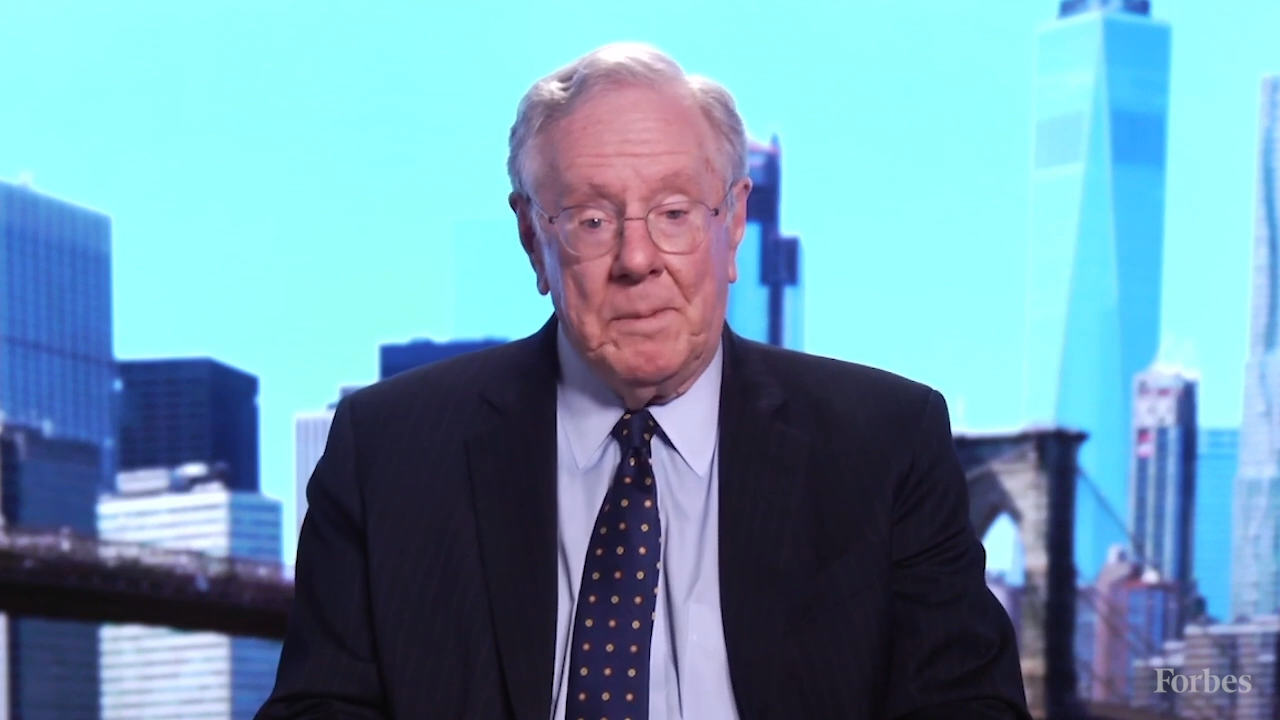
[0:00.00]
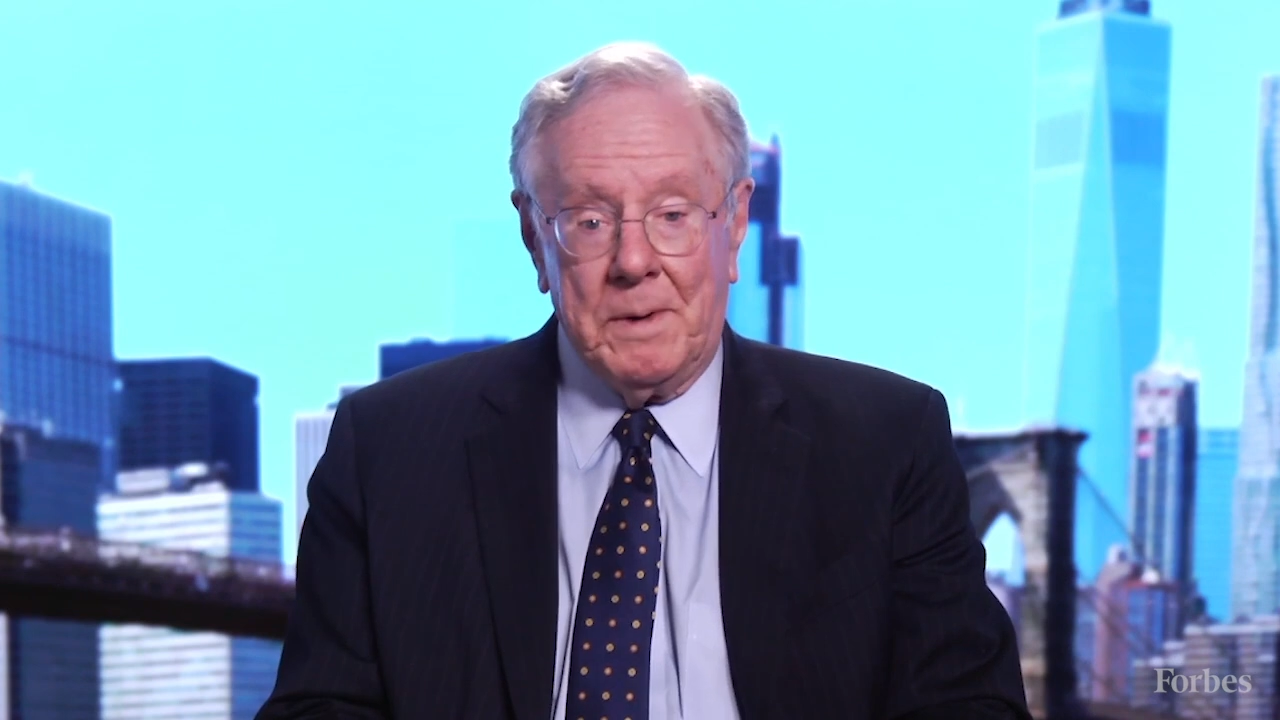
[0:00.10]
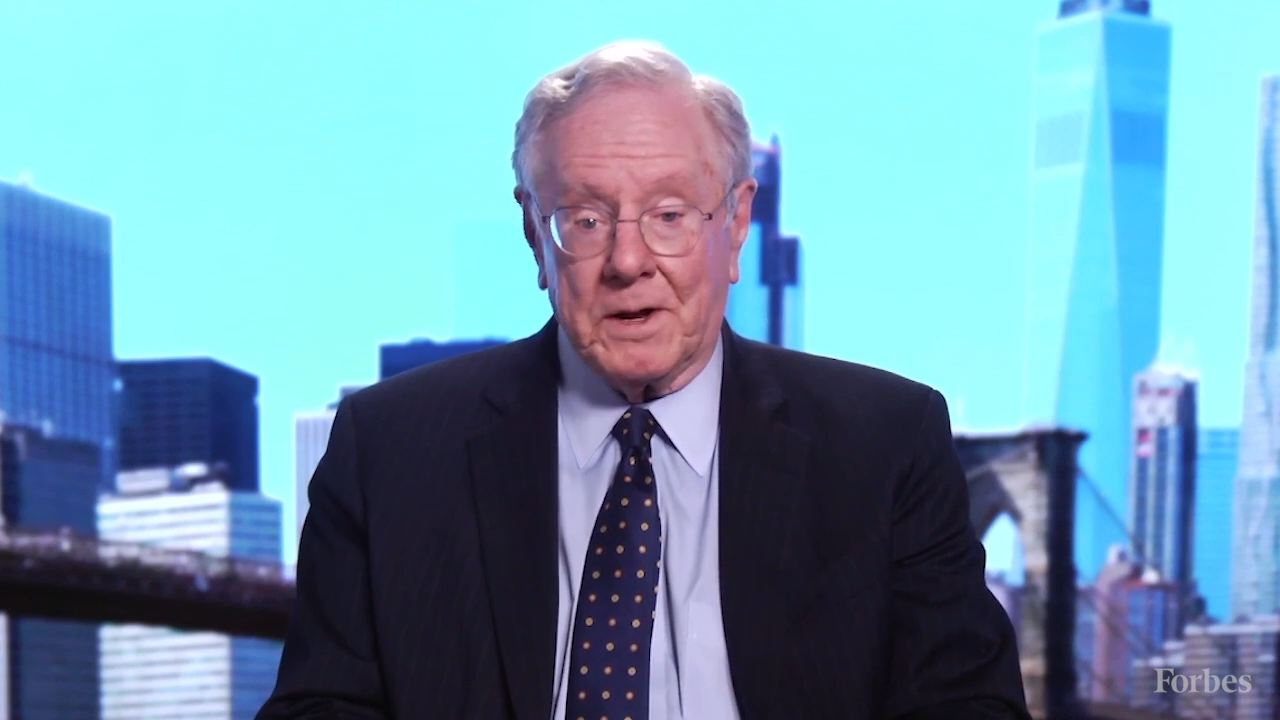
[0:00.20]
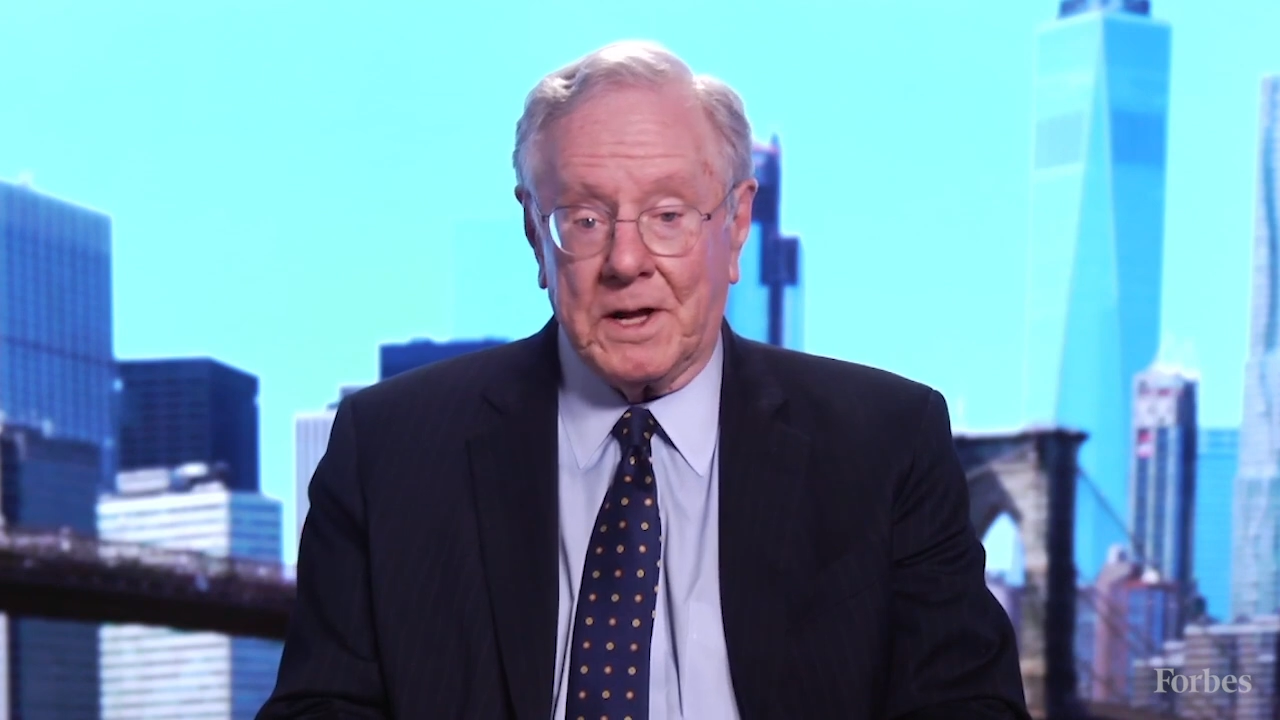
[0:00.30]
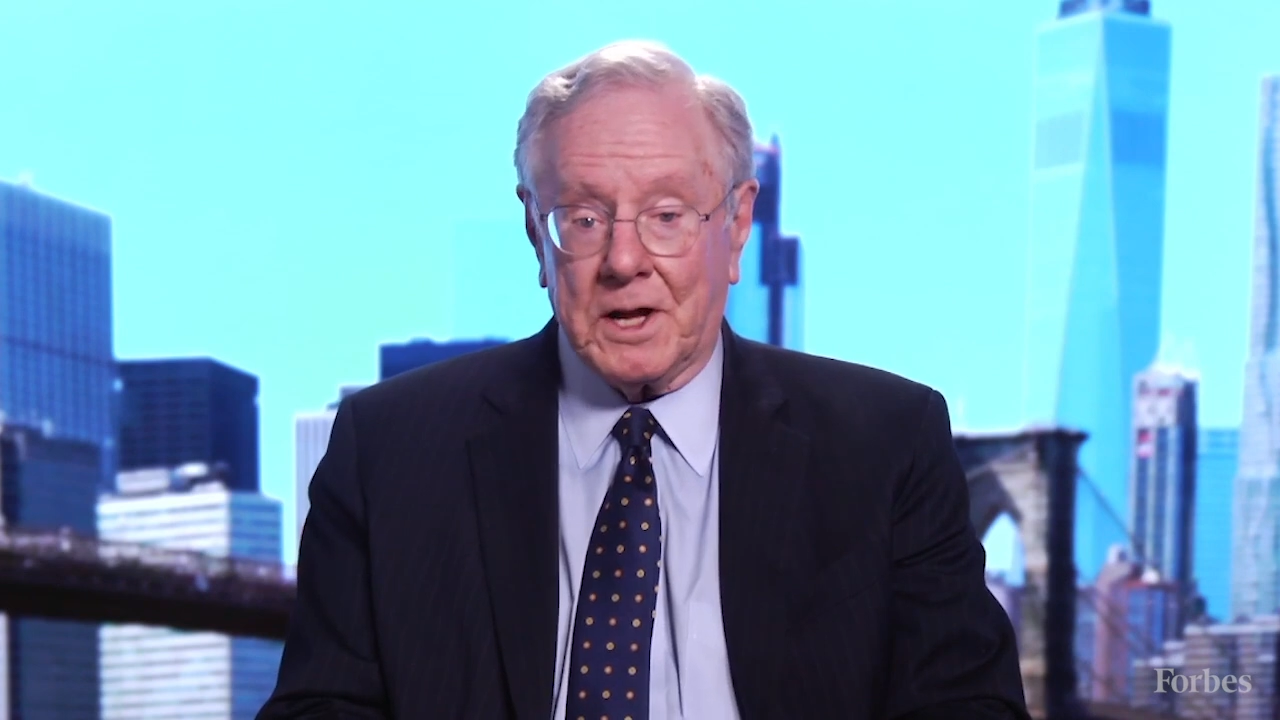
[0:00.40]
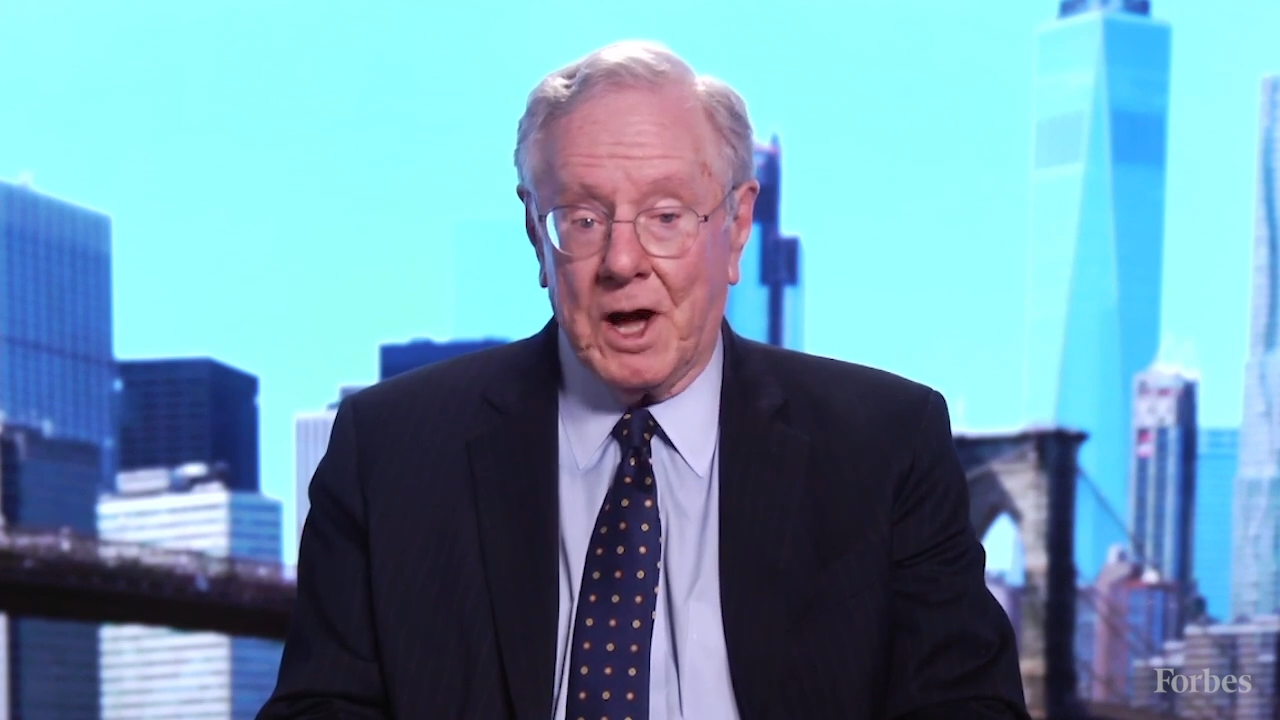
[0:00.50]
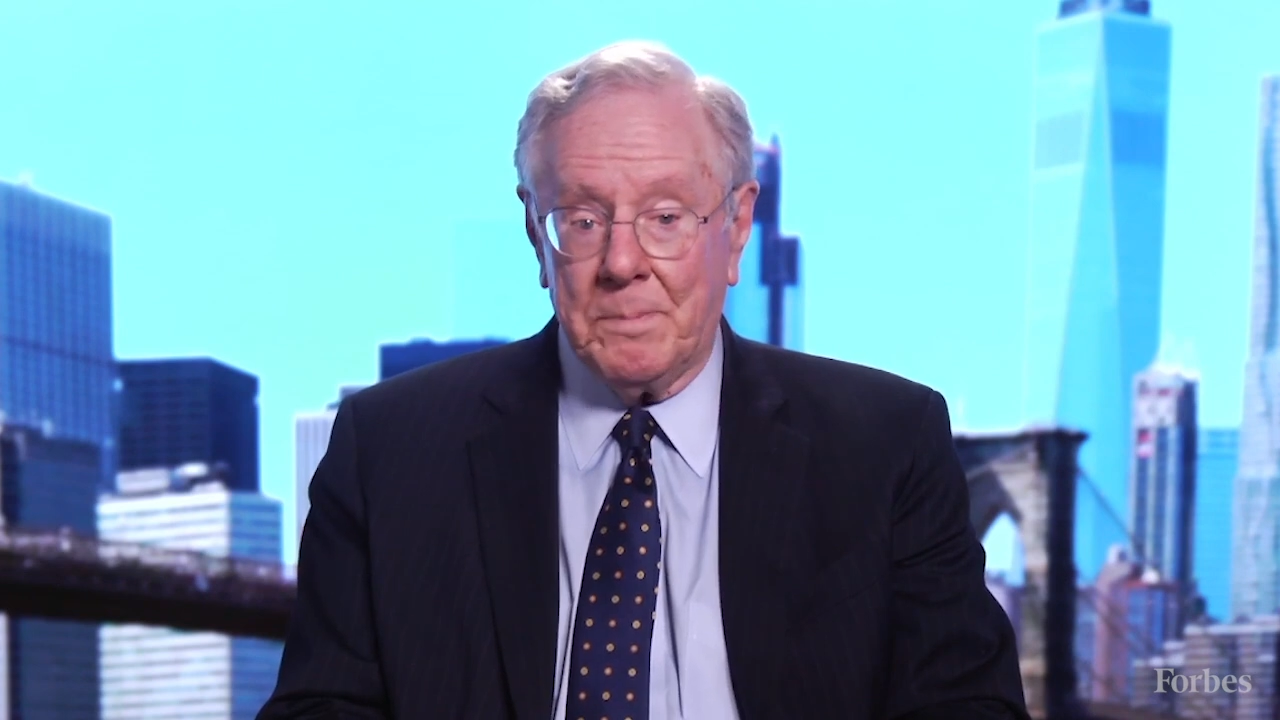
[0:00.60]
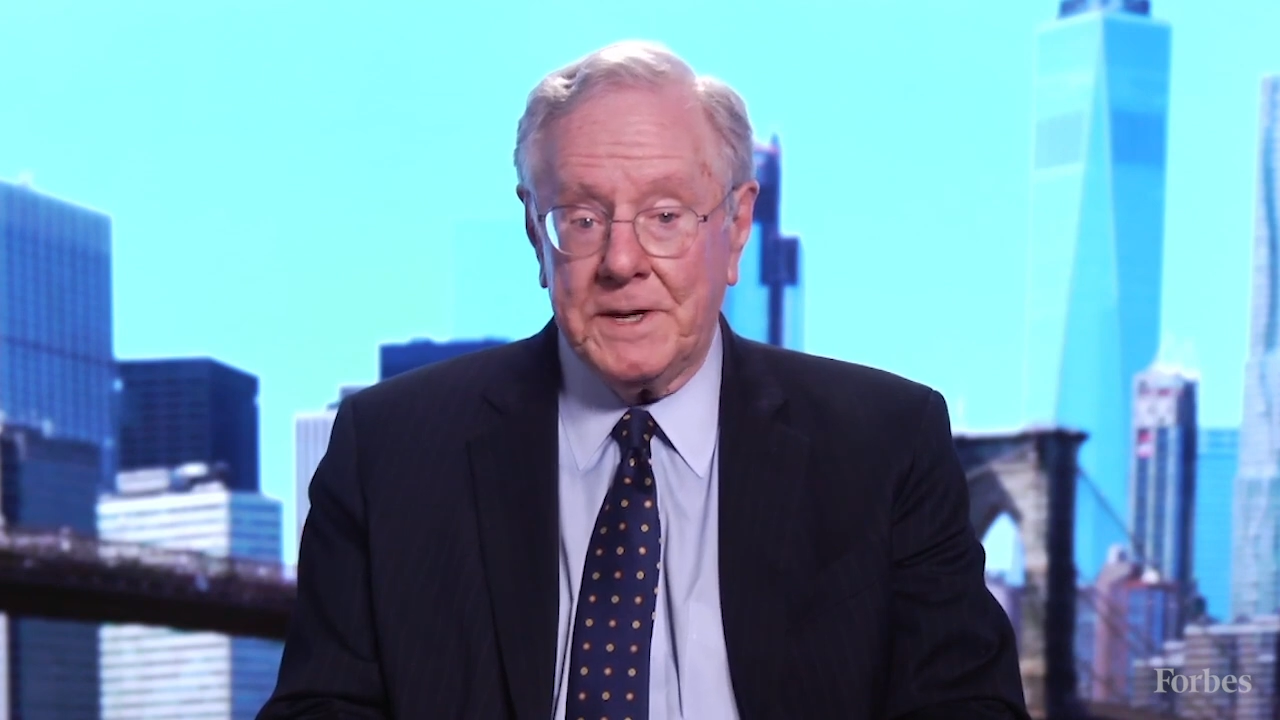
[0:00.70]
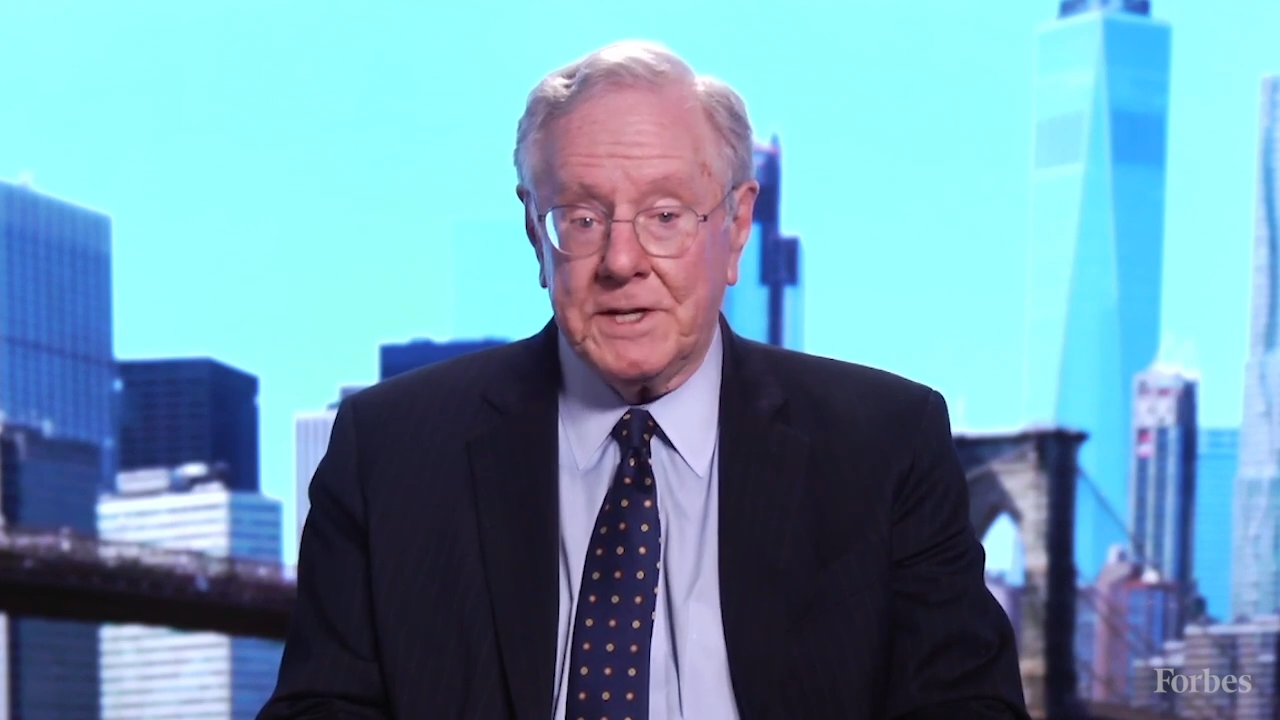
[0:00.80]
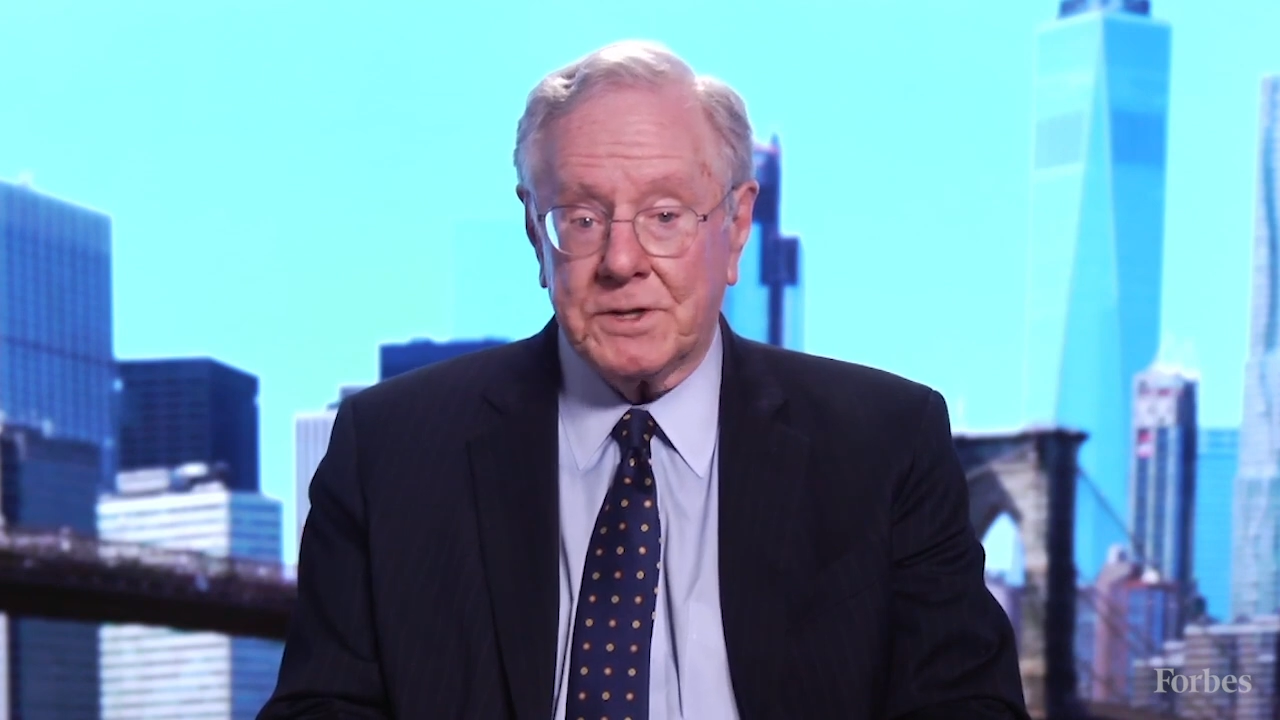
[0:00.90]
American
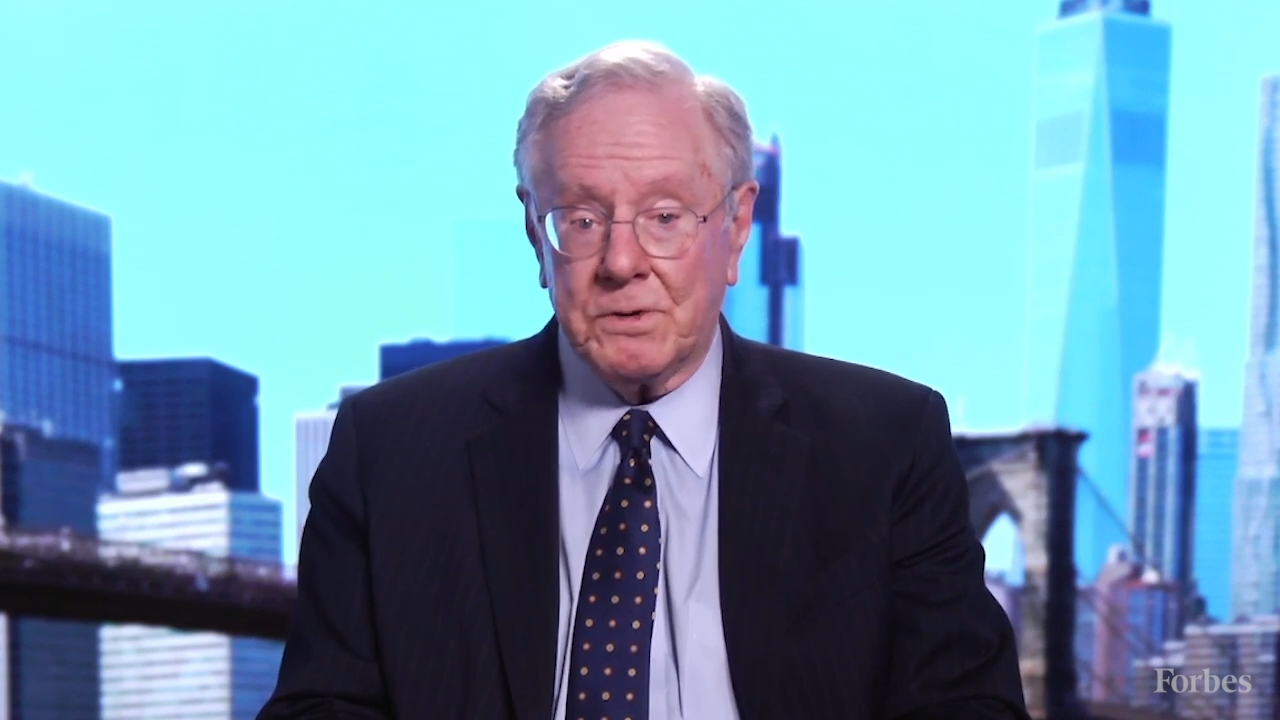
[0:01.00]
companies